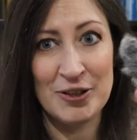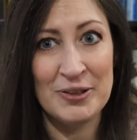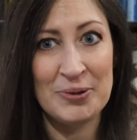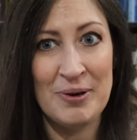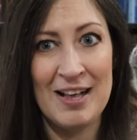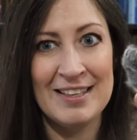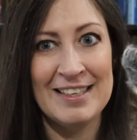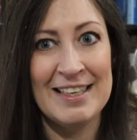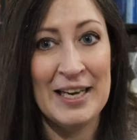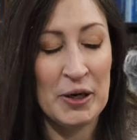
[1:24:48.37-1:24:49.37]
good
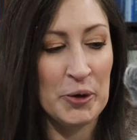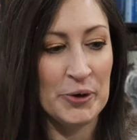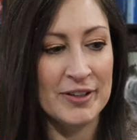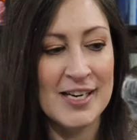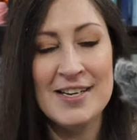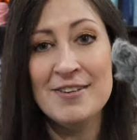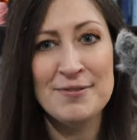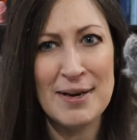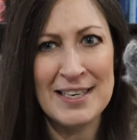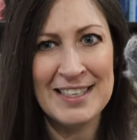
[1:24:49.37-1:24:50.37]
quality Angora
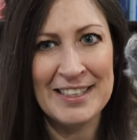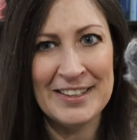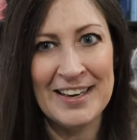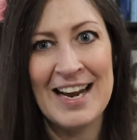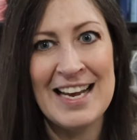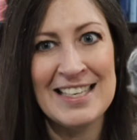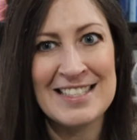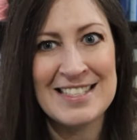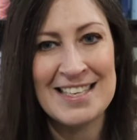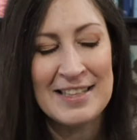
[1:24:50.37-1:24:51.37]
right here. I hate
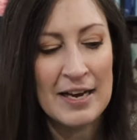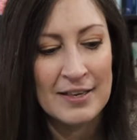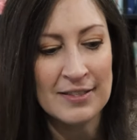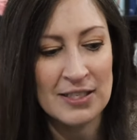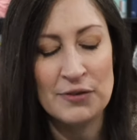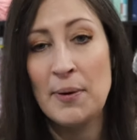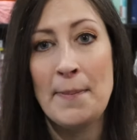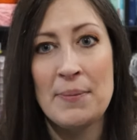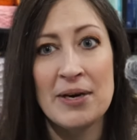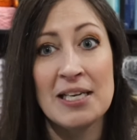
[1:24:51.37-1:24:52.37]
to say that because it's from
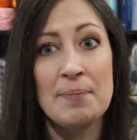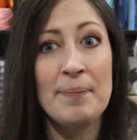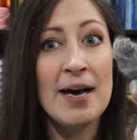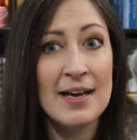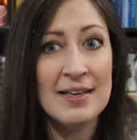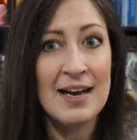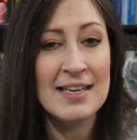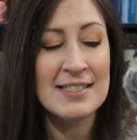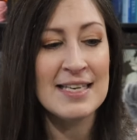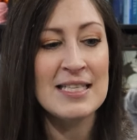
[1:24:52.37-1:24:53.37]
my bunny, but I
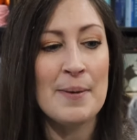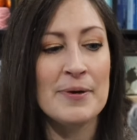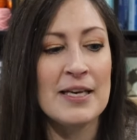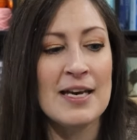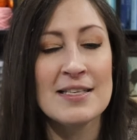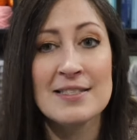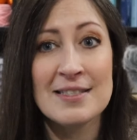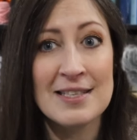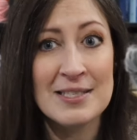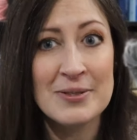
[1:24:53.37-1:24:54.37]
say that because
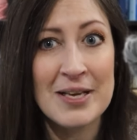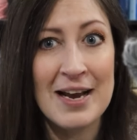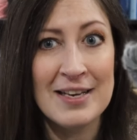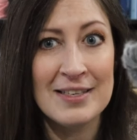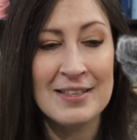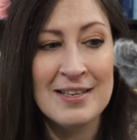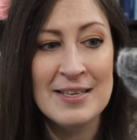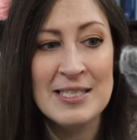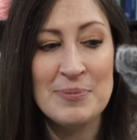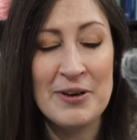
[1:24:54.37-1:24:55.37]
this, I
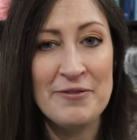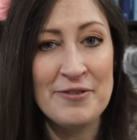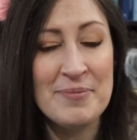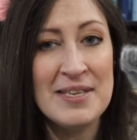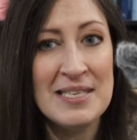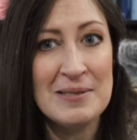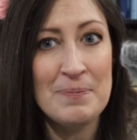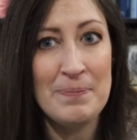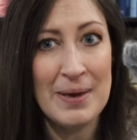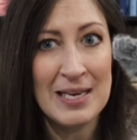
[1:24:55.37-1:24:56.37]
spun from his
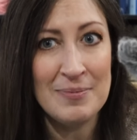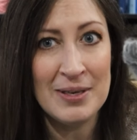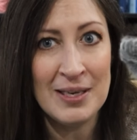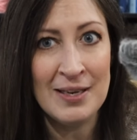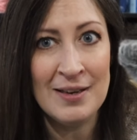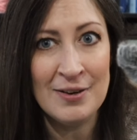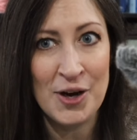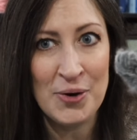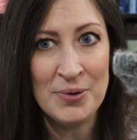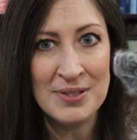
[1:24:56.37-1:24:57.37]
baby
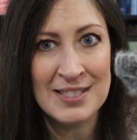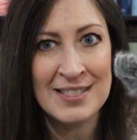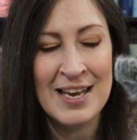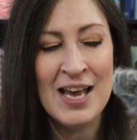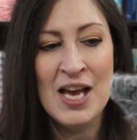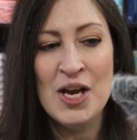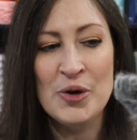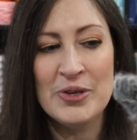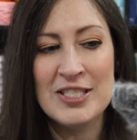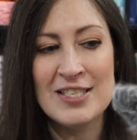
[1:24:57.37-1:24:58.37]
coat
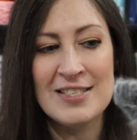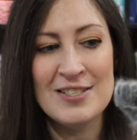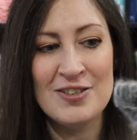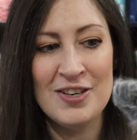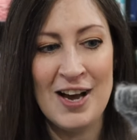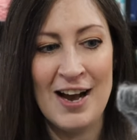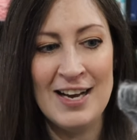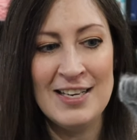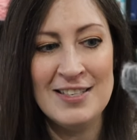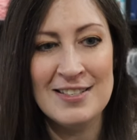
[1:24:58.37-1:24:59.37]
which is
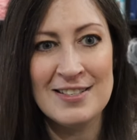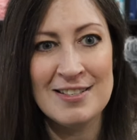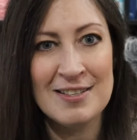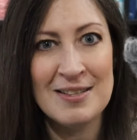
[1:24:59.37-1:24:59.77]
not